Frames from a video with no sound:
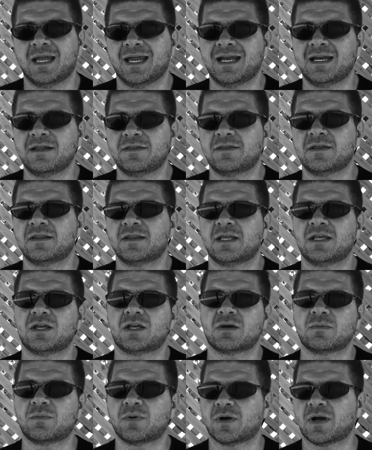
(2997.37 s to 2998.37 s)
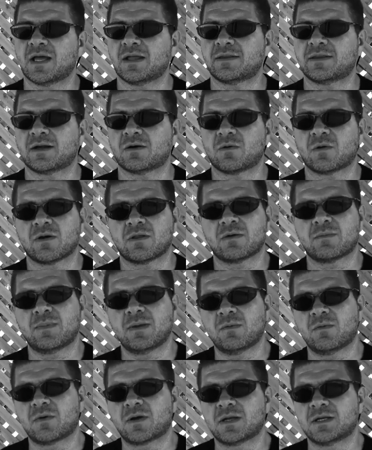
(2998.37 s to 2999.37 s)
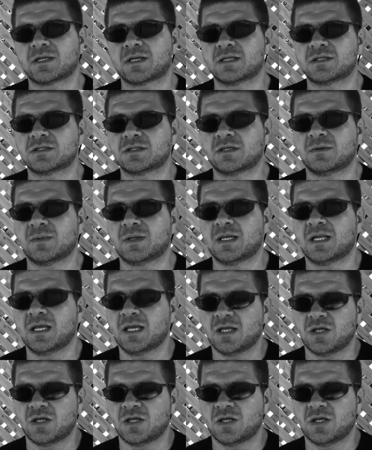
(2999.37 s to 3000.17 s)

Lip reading: anything that you can put out there where other people can consume it,